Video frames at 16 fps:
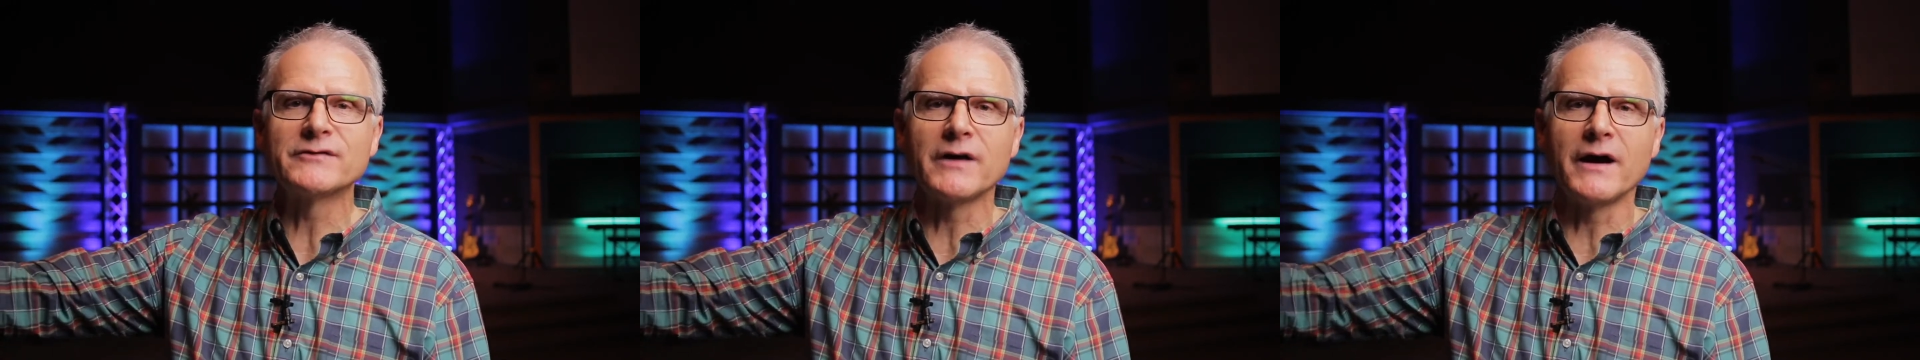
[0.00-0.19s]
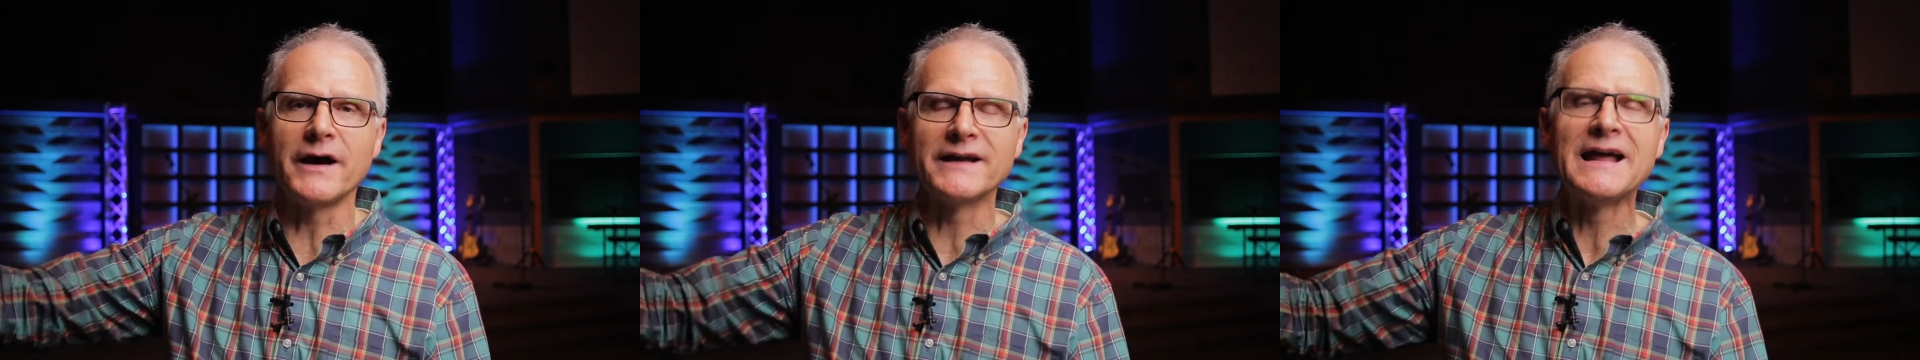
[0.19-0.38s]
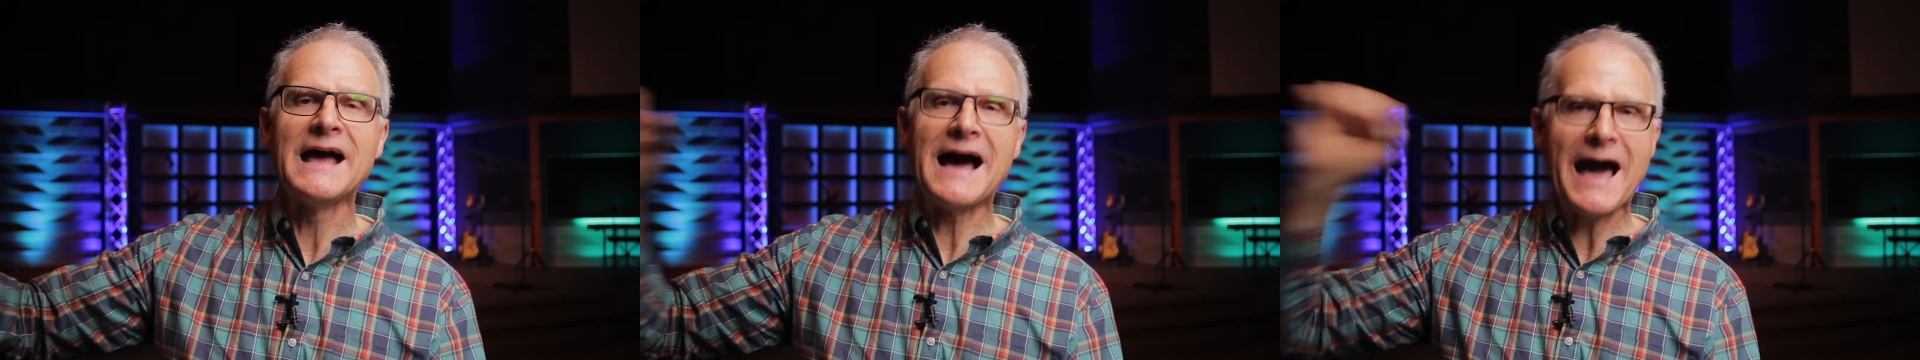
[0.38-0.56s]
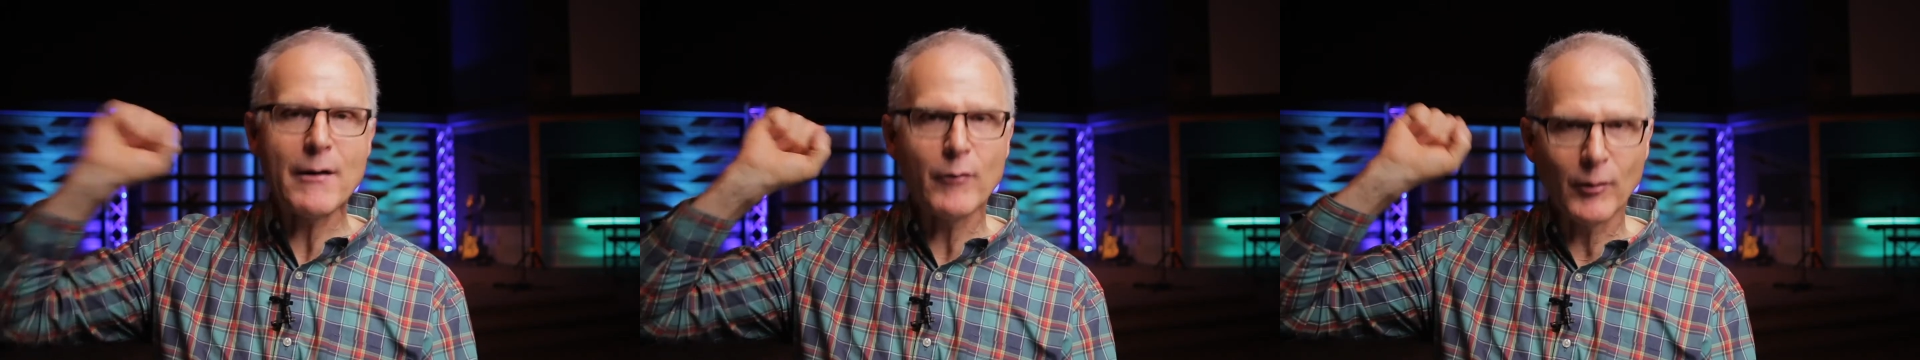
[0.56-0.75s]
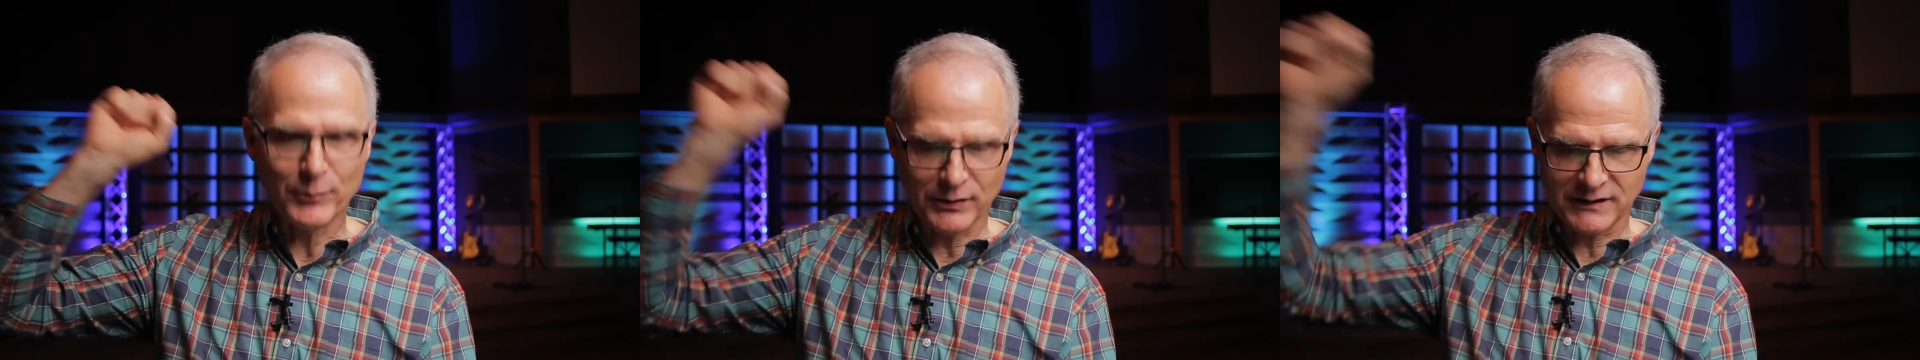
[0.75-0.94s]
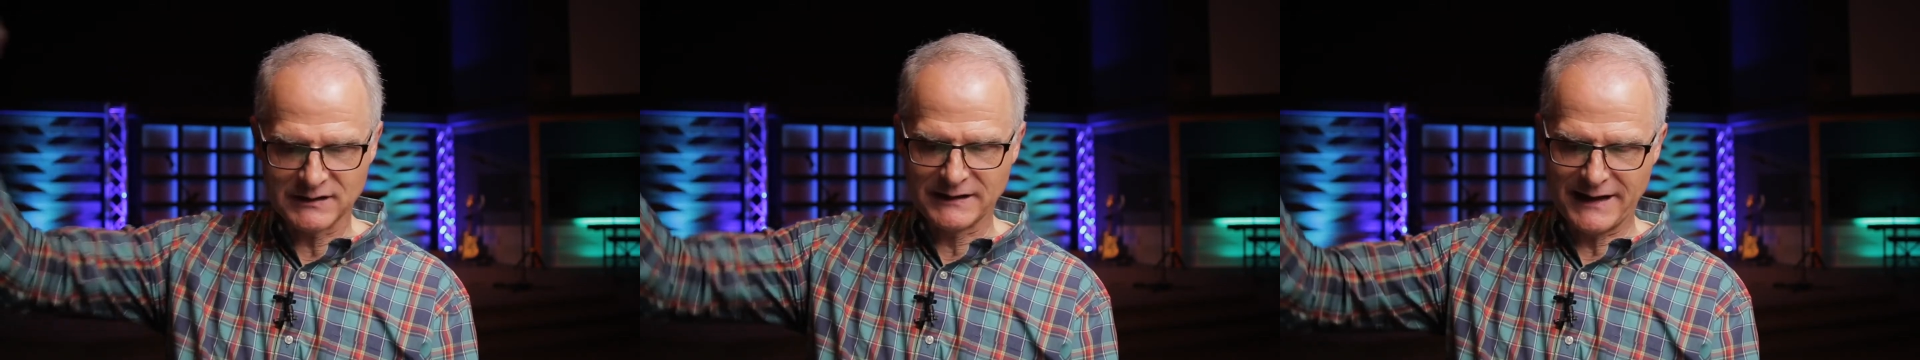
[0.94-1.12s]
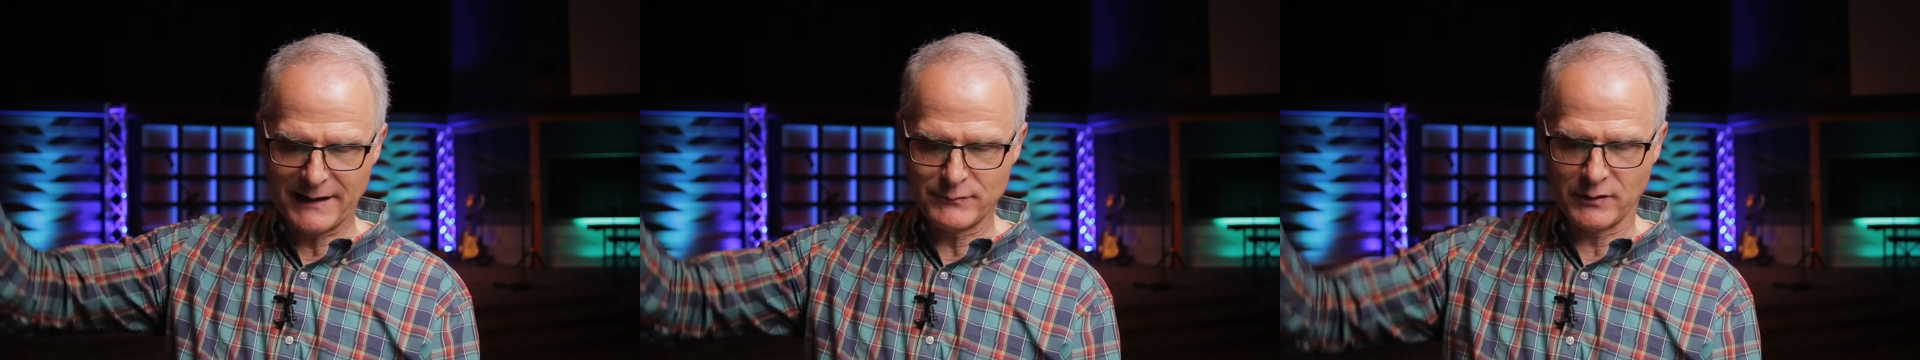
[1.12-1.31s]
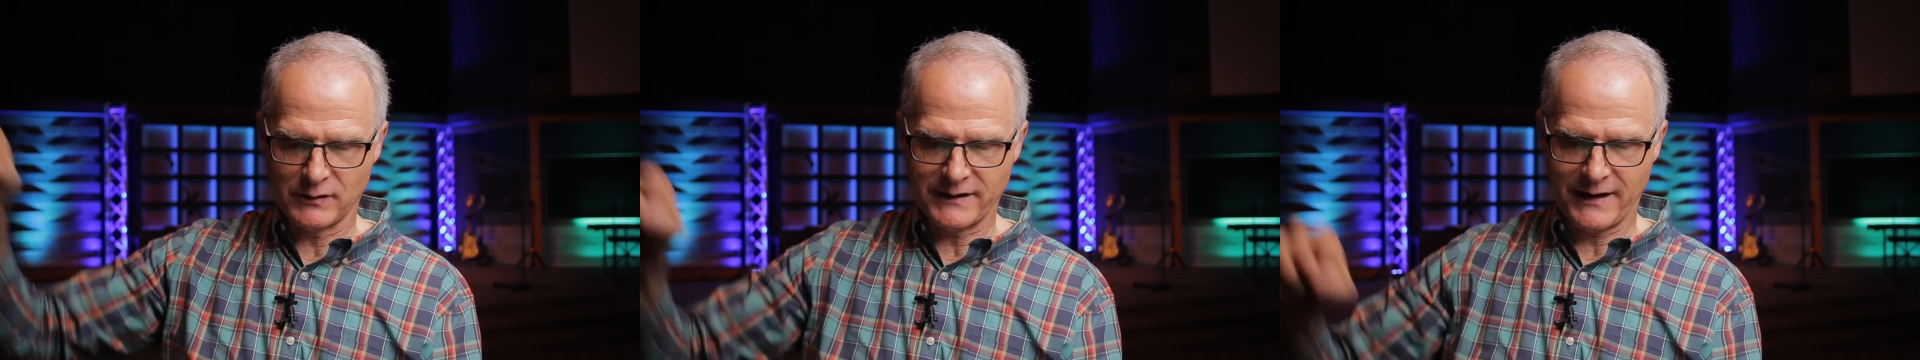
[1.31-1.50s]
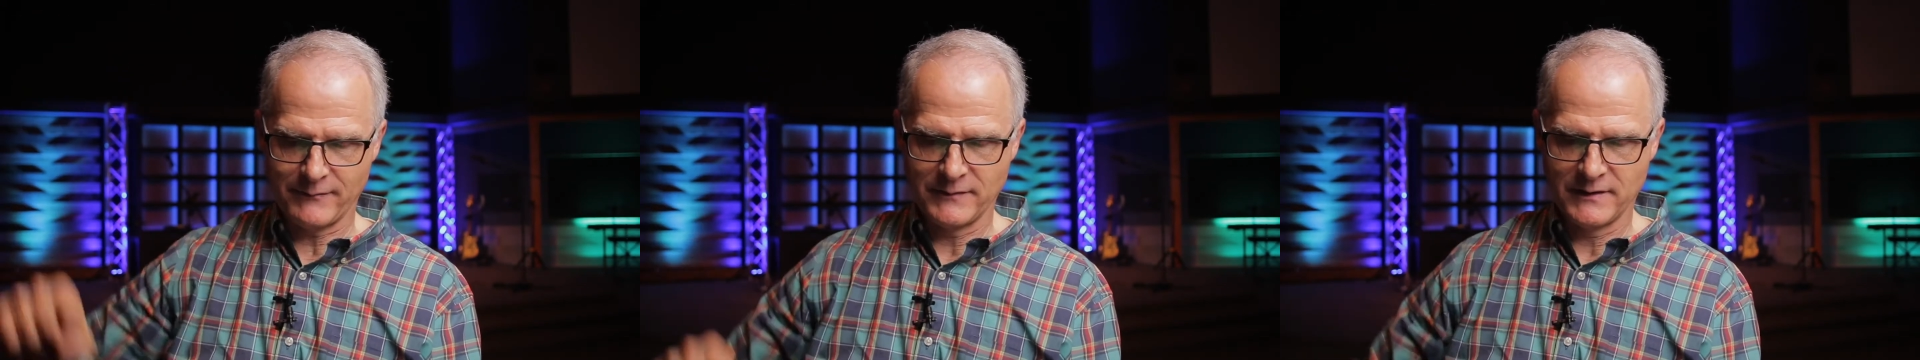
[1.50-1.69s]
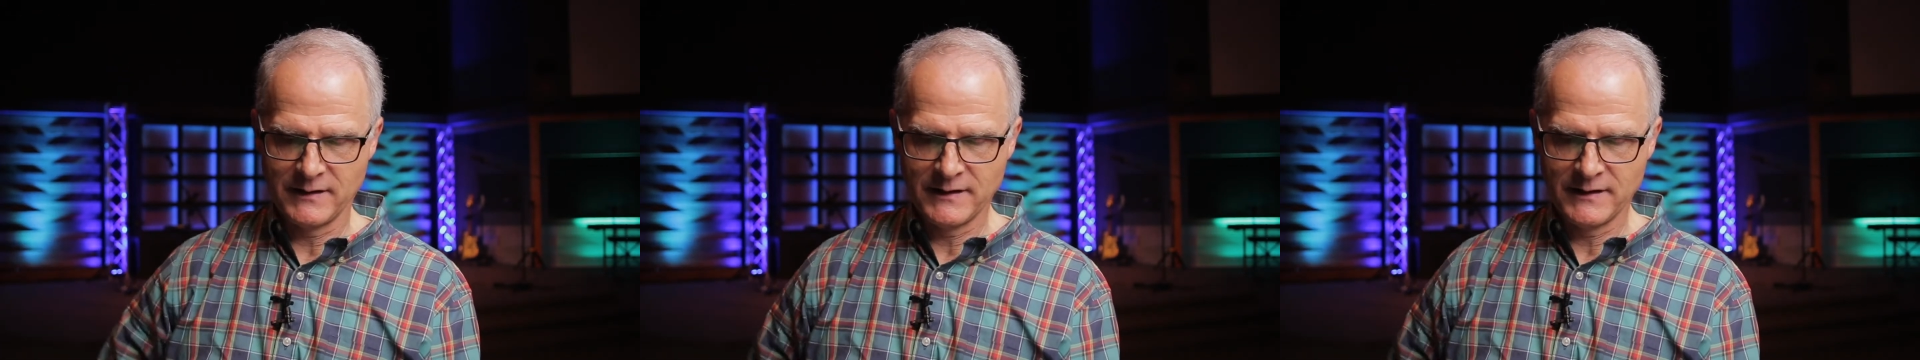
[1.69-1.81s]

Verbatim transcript: God, I will proclaim your name.